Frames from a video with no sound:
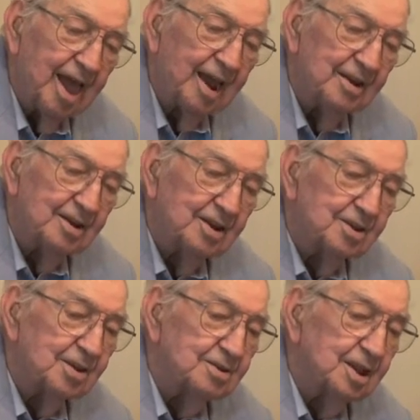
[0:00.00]
And
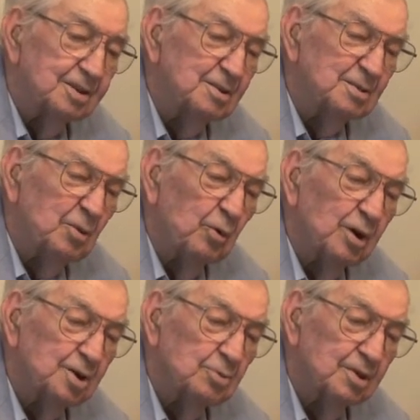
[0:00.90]
he's
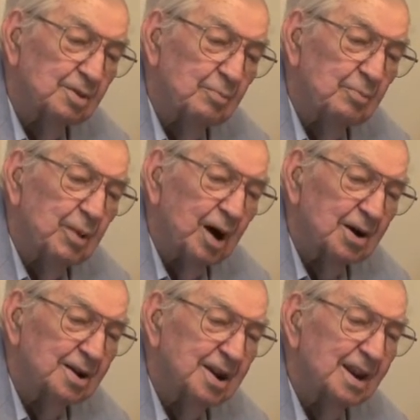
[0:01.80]
going for the
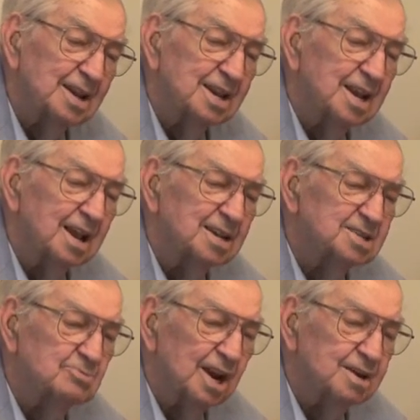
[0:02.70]
buck, and then he
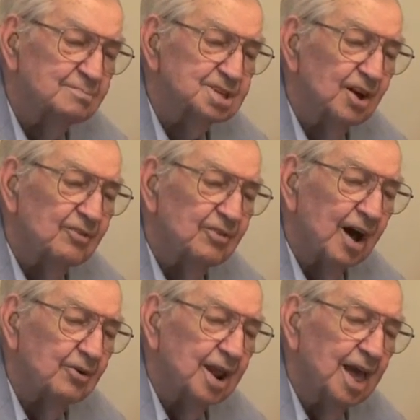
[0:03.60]
straightened himself
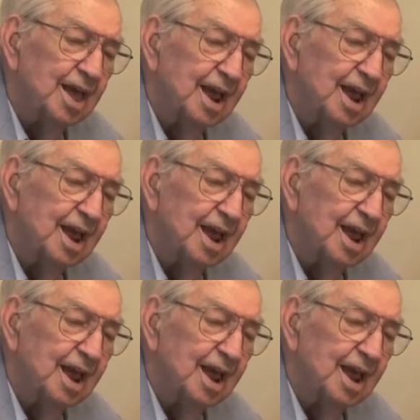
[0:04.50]
out